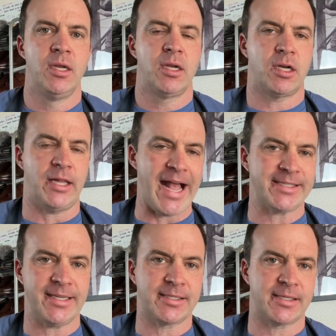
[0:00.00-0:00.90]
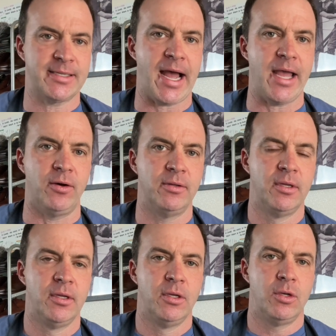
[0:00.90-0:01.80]
classic style
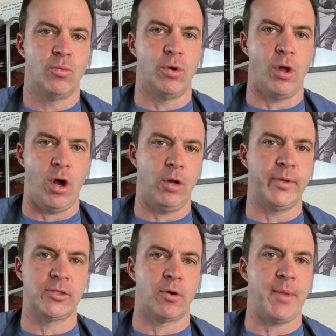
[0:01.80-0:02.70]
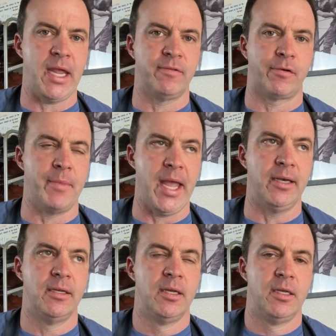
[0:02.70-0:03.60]
will always remain for men.